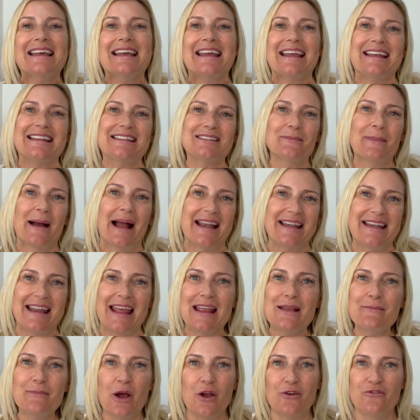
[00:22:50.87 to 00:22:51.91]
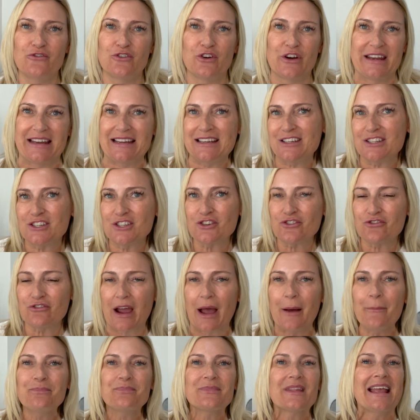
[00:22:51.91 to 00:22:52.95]
is my name over on
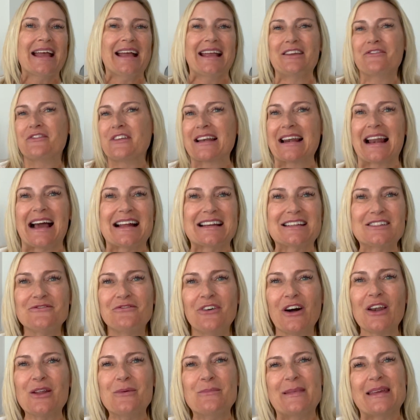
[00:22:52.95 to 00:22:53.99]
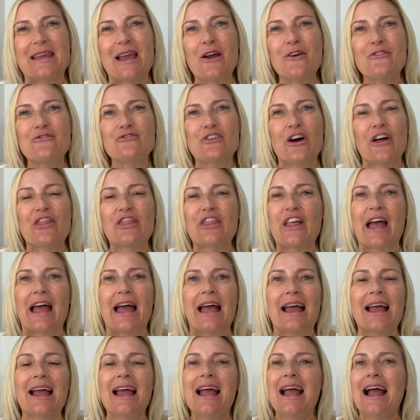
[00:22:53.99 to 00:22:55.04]
Instagram. If you'd like to follow me over on
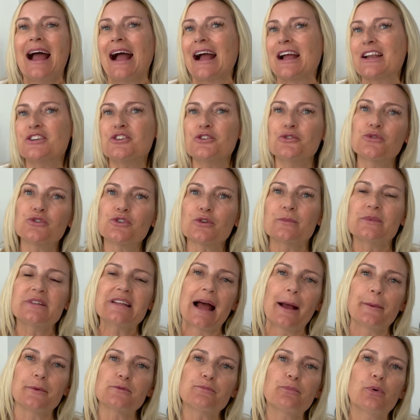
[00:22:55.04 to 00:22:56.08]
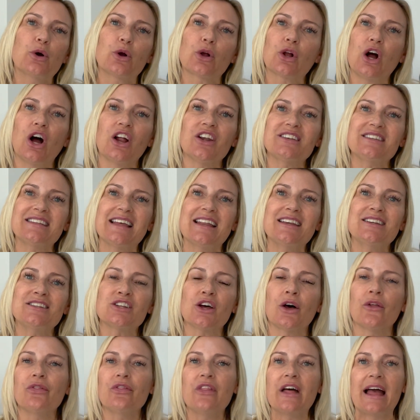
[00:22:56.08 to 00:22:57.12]
there, I do sometimes put
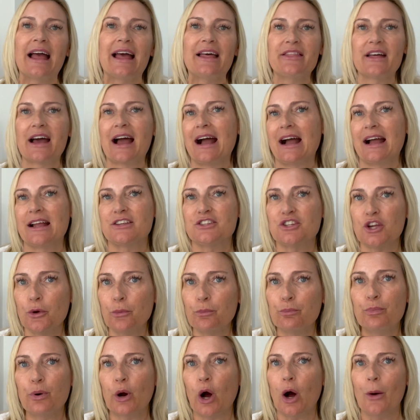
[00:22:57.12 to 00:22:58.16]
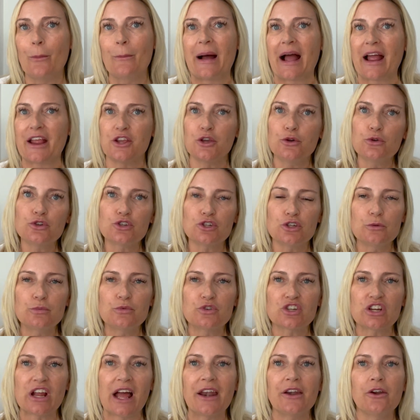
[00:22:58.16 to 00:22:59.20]
content on there that I don't put on my
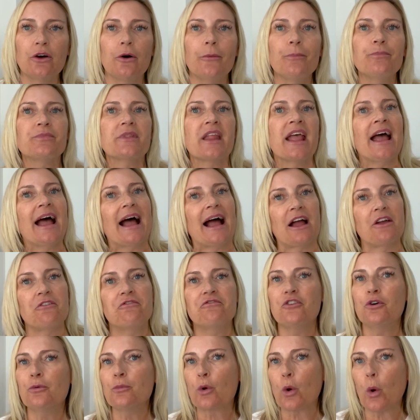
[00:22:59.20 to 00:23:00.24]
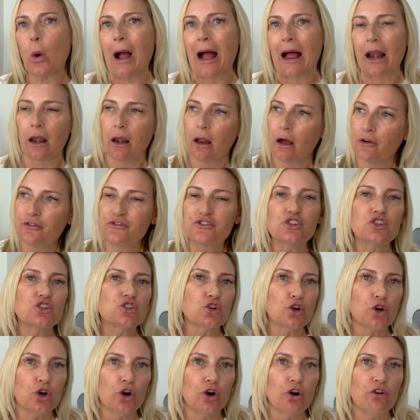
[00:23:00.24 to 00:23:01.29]
YouTube channel. I film quite a lot of
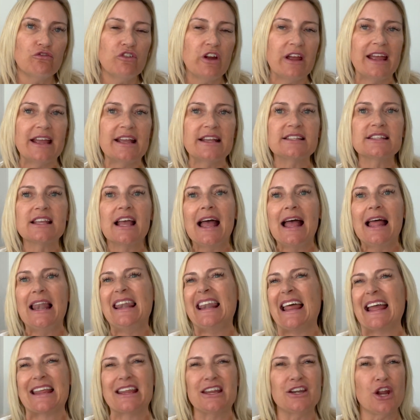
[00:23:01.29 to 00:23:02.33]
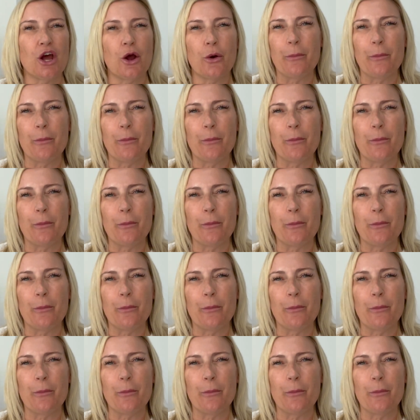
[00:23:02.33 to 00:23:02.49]
stories, let you know